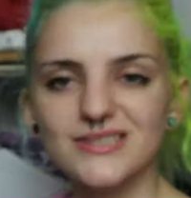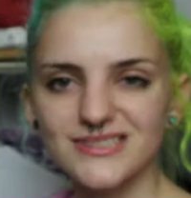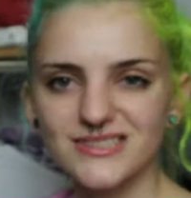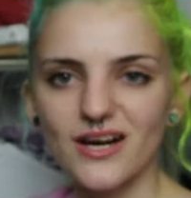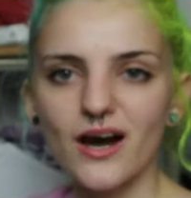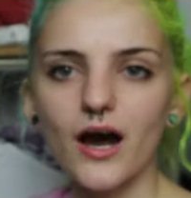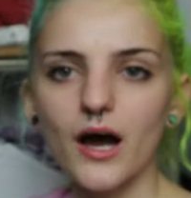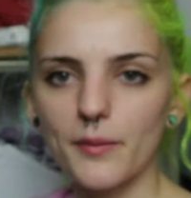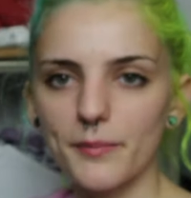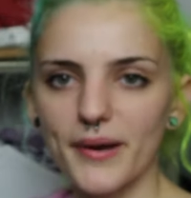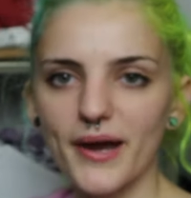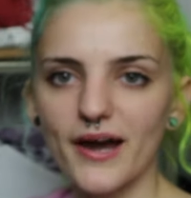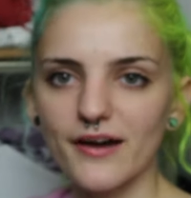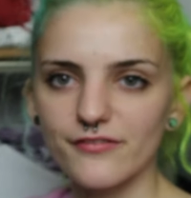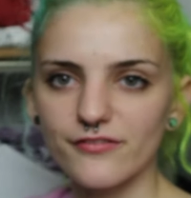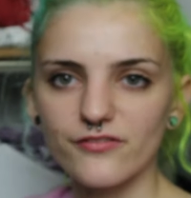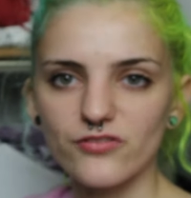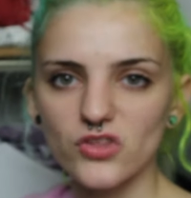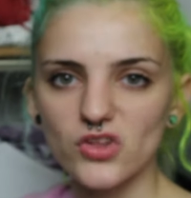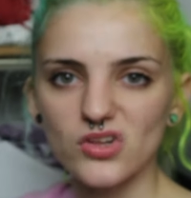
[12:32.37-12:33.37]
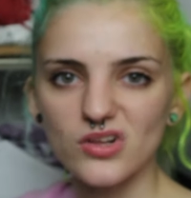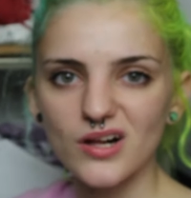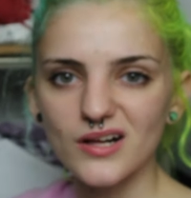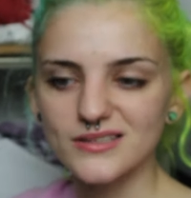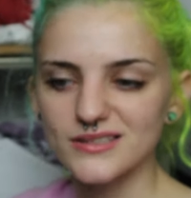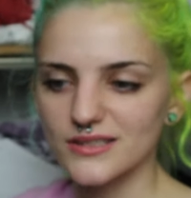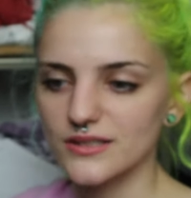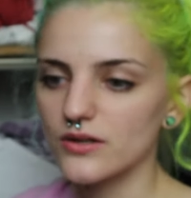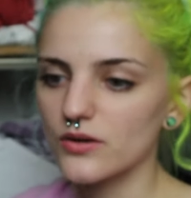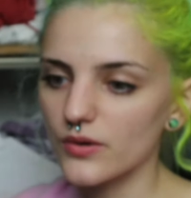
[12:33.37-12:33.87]
the top half of the
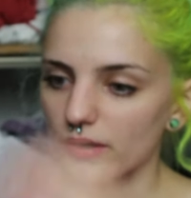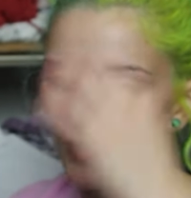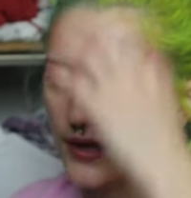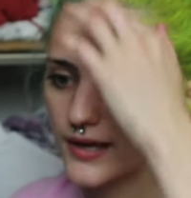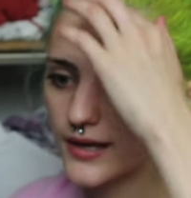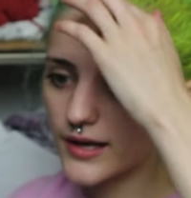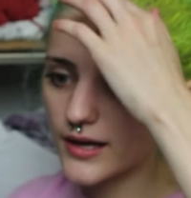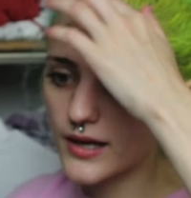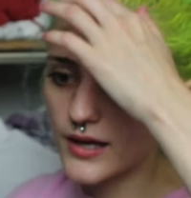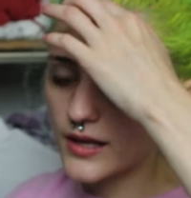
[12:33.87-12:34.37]
closet, okay?